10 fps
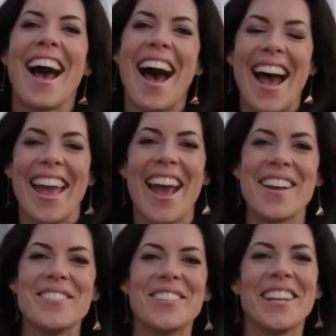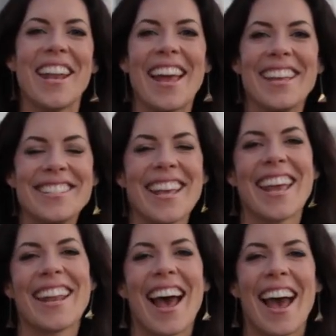Hi, I'm Julie Nice,
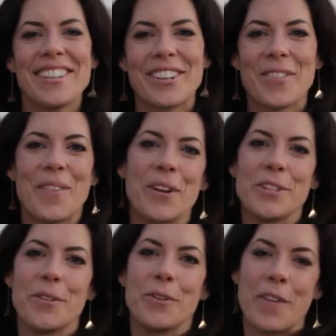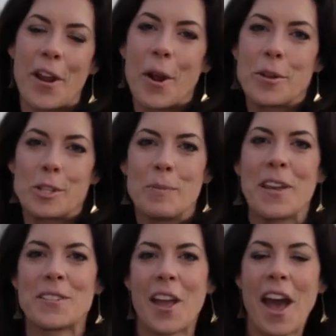and I started Paris Food Affair just
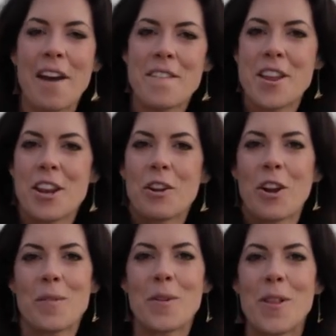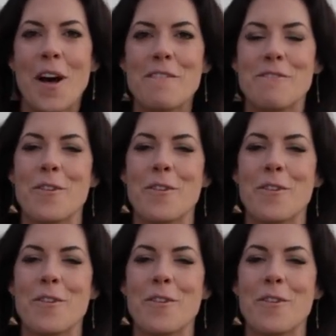because I have an incredible love